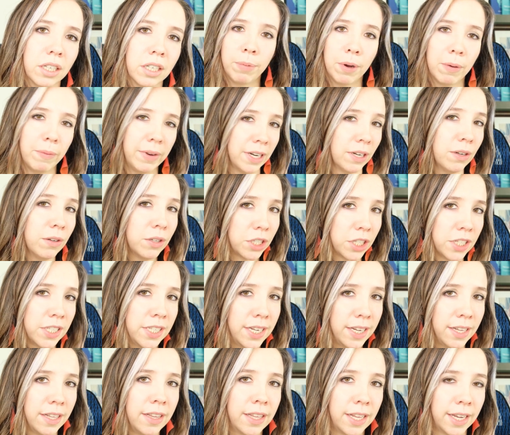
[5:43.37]
But we don't just
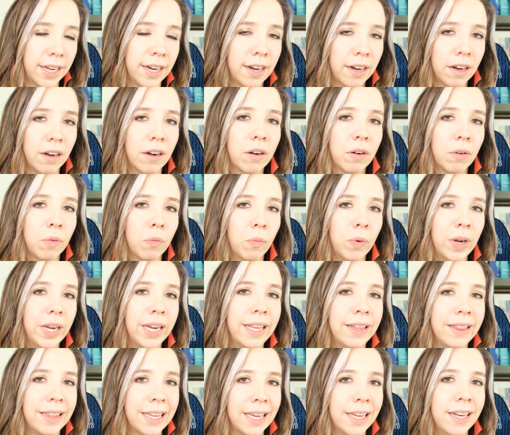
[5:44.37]
end there, we
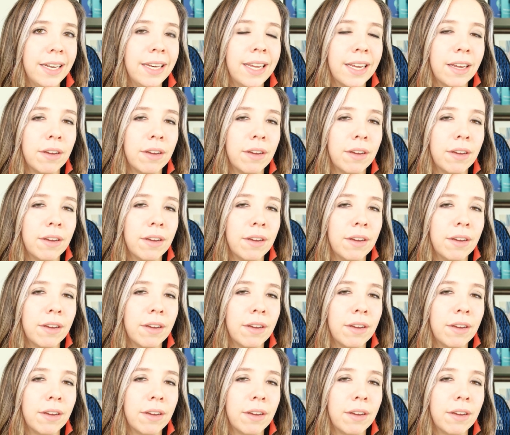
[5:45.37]
then